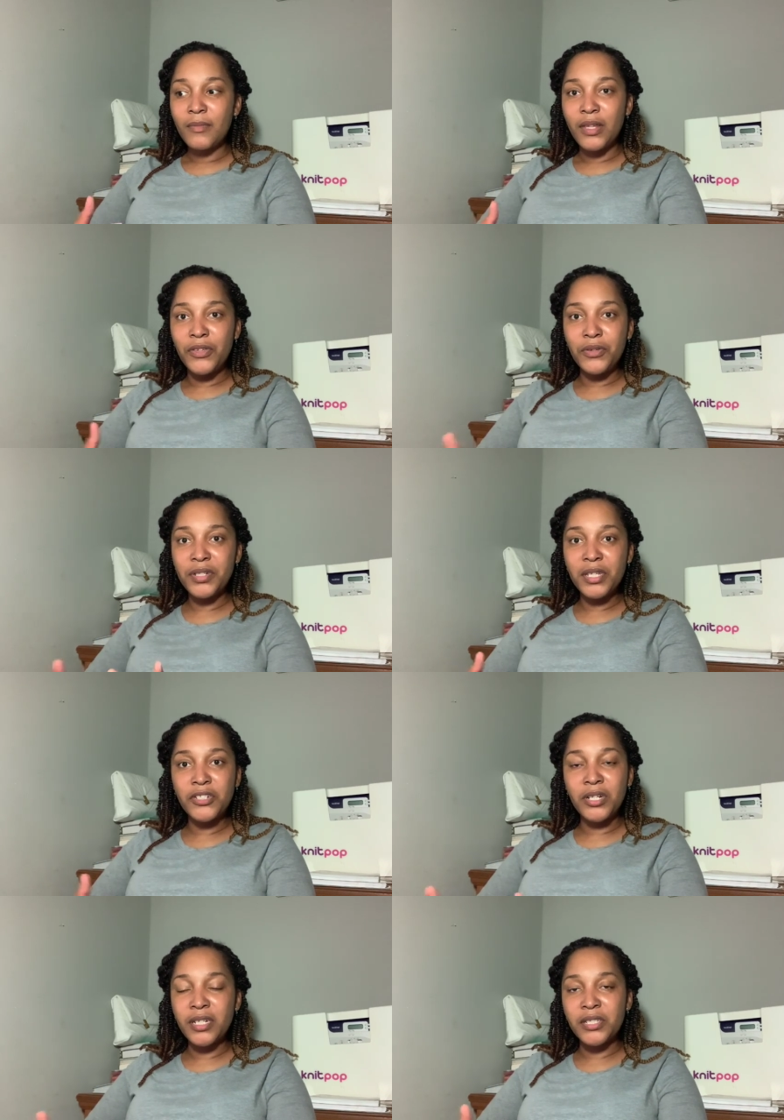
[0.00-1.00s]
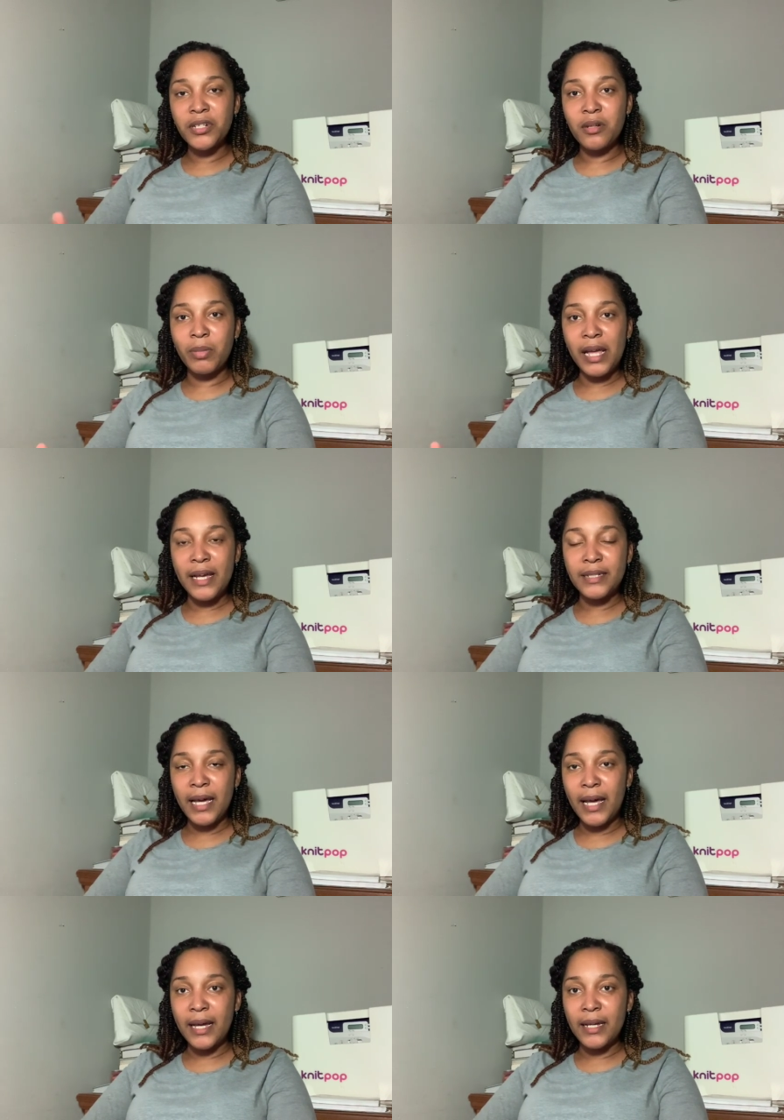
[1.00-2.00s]
You're still trying to turn a blind
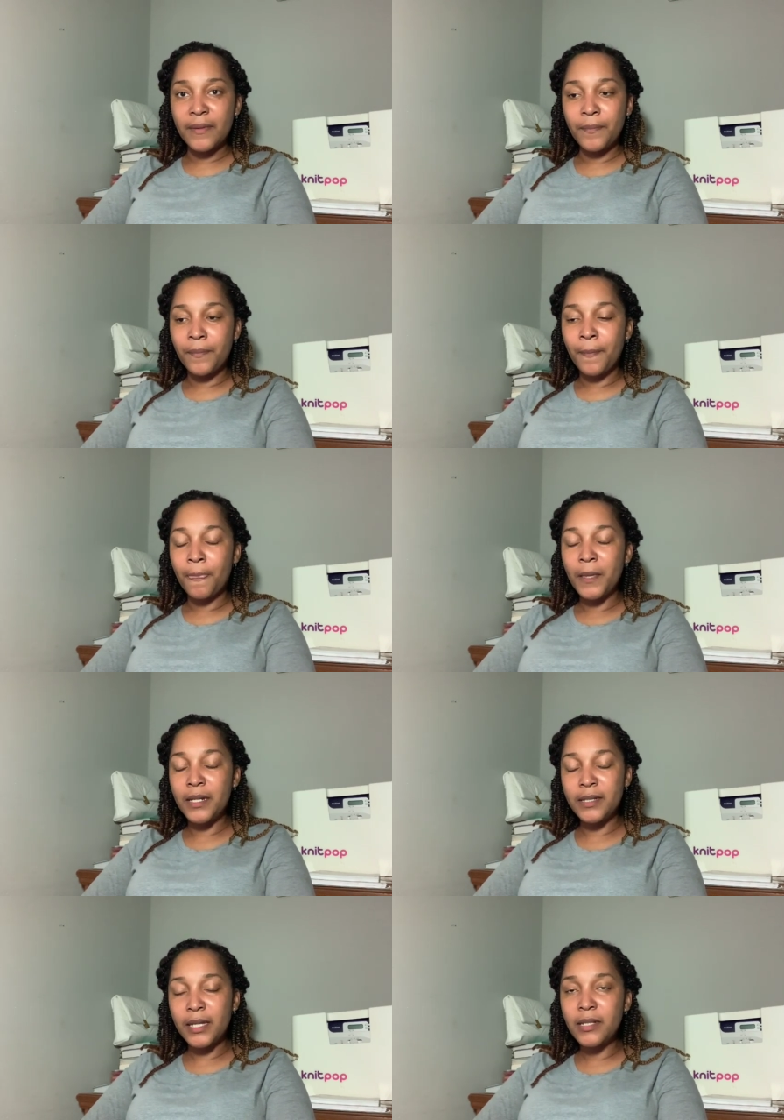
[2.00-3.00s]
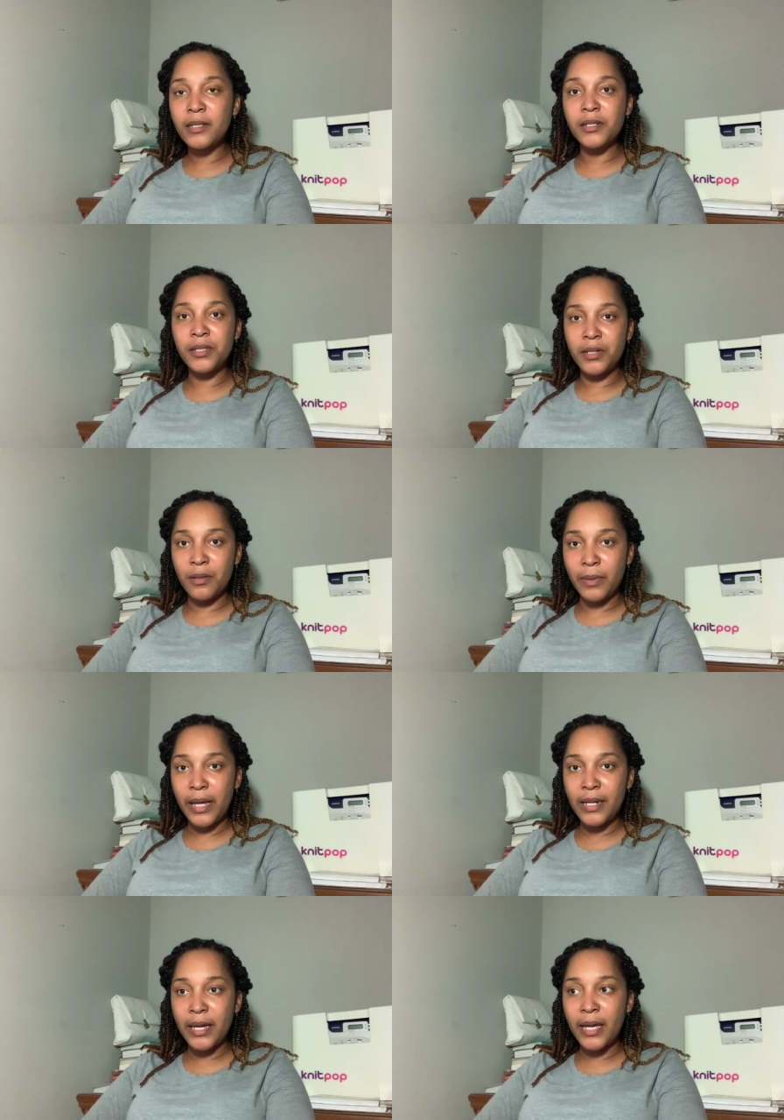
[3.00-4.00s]
eye. And it's easy to turn a
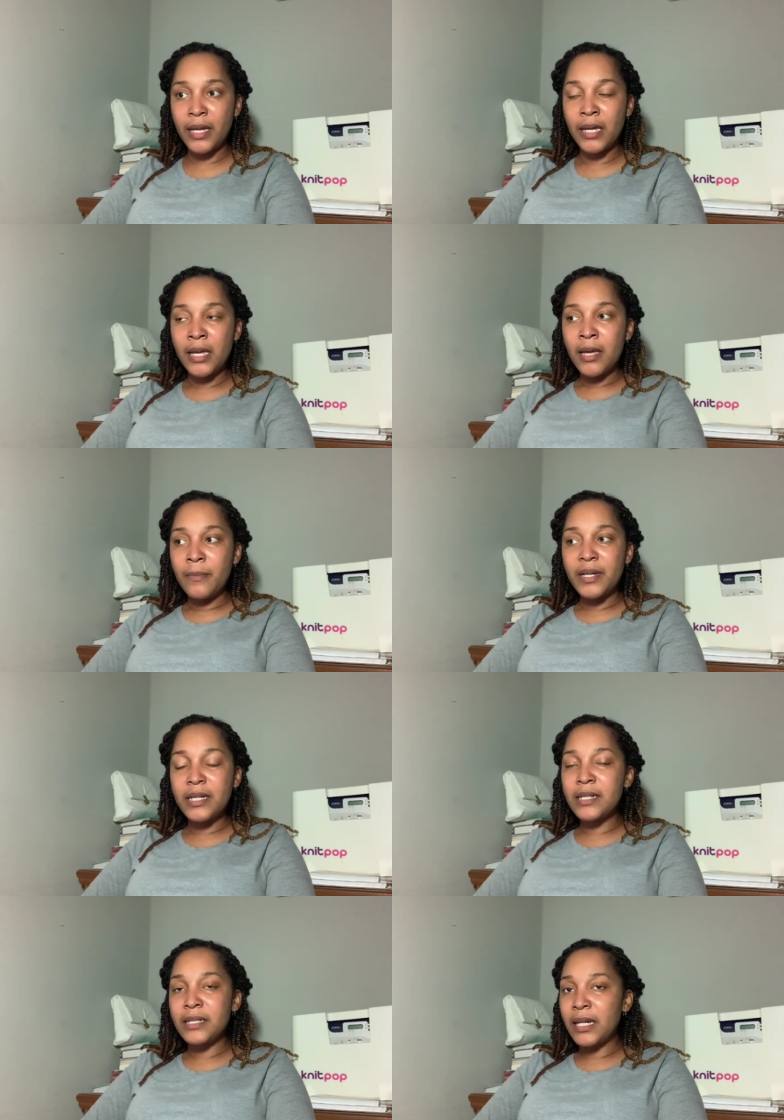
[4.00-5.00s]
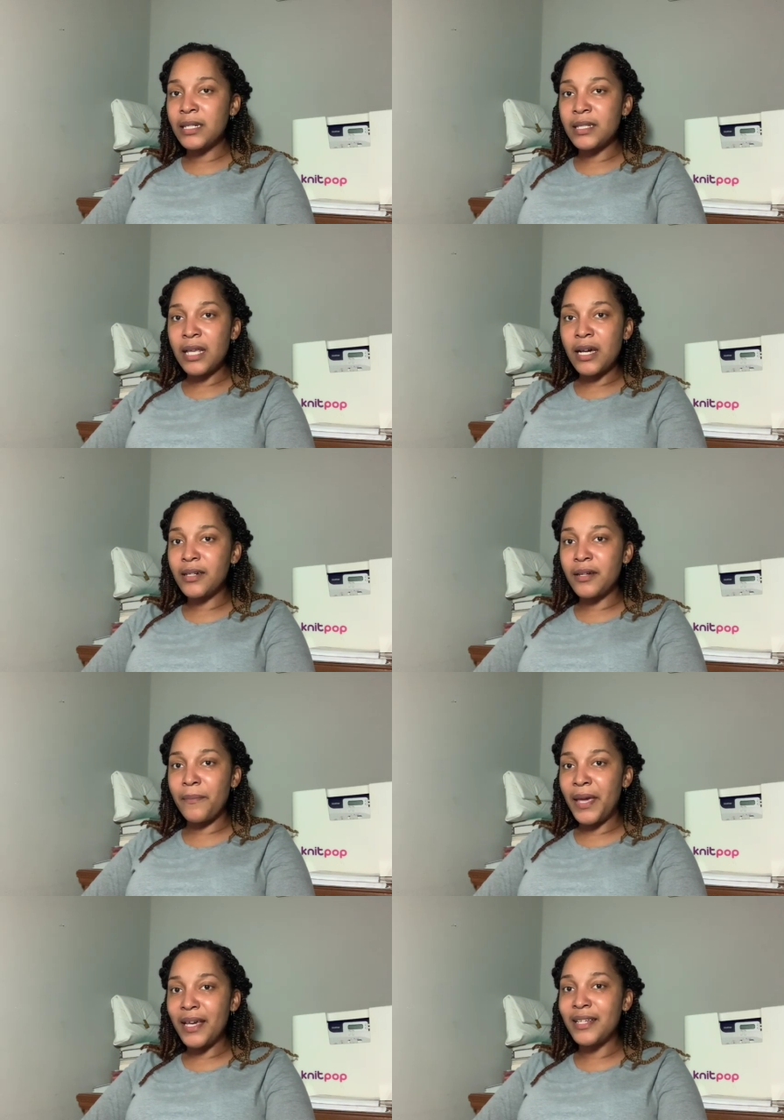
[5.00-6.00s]
blind eye because Satan is not going to
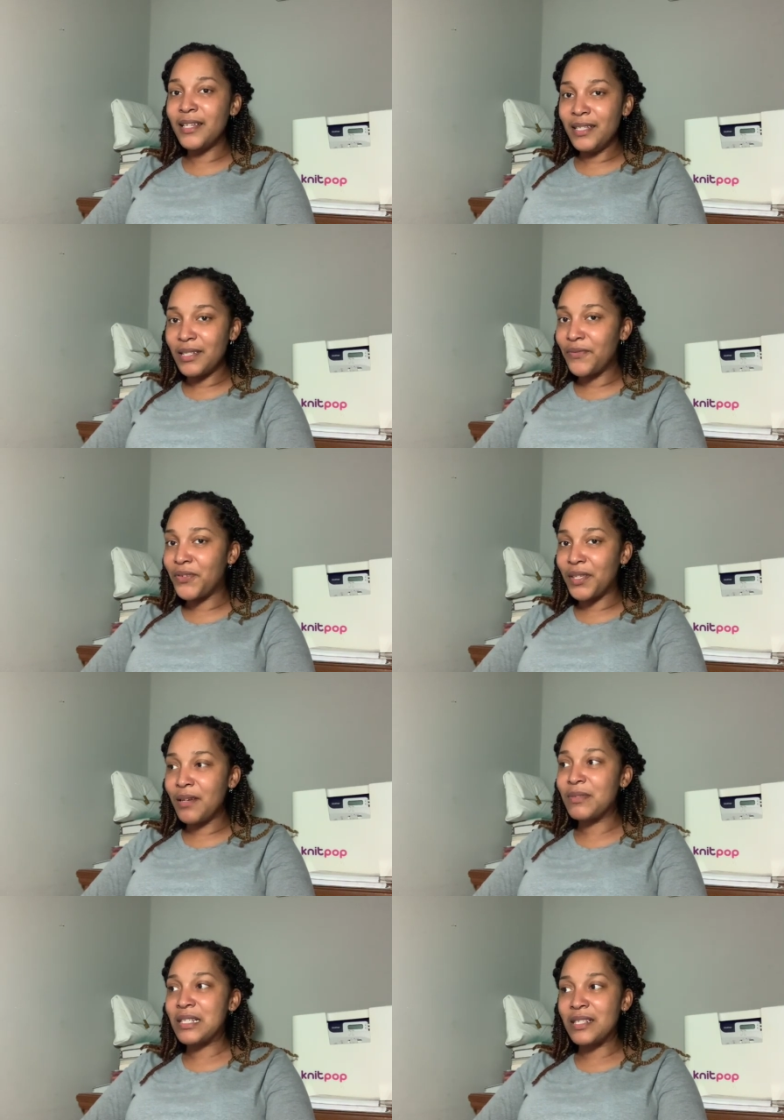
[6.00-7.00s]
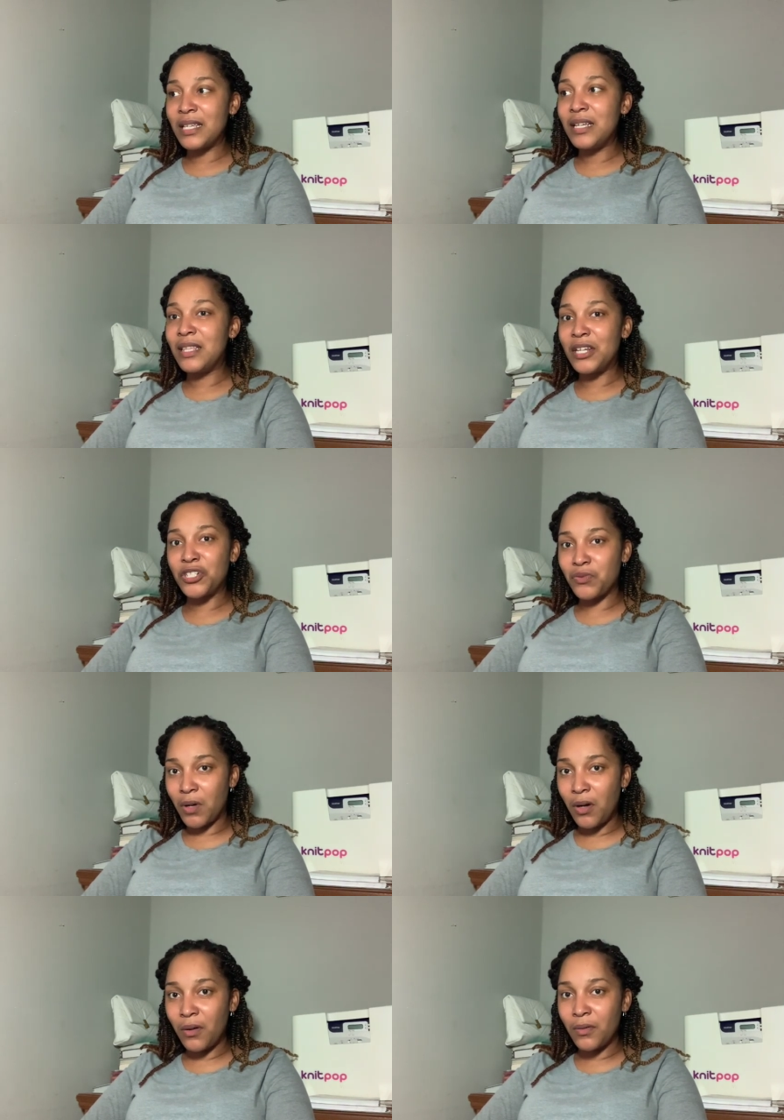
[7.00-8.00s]
make it easy for them to see that it's
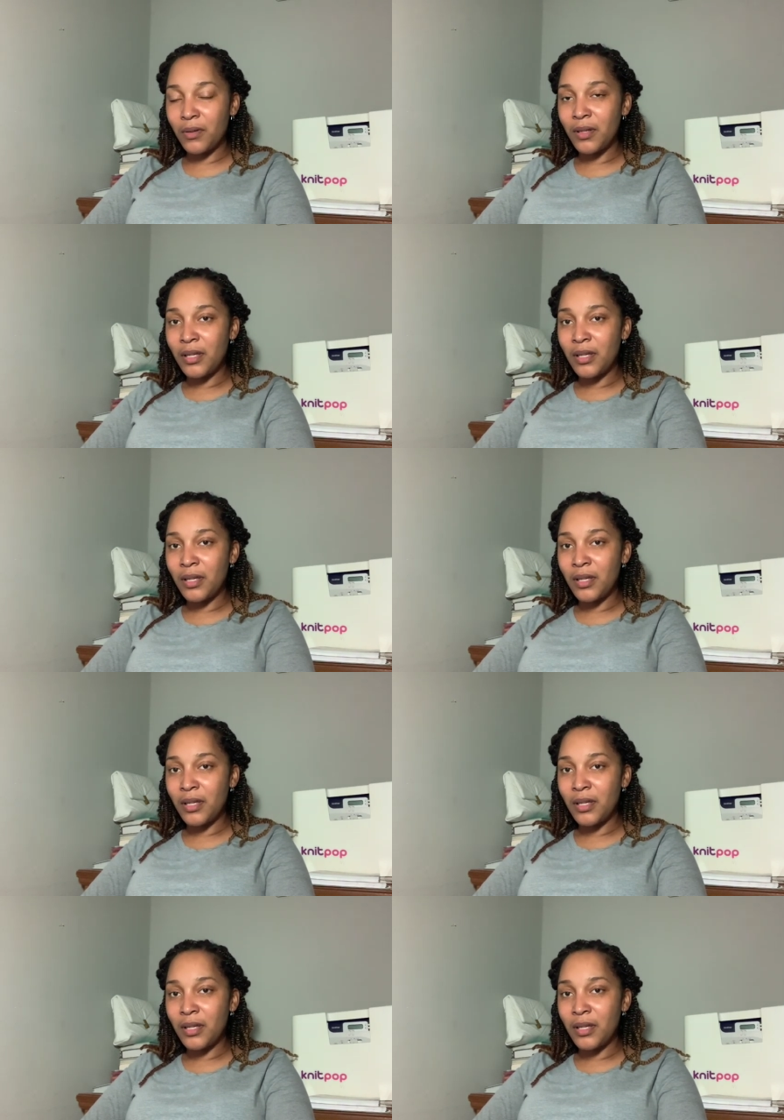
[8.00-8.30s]
wrong.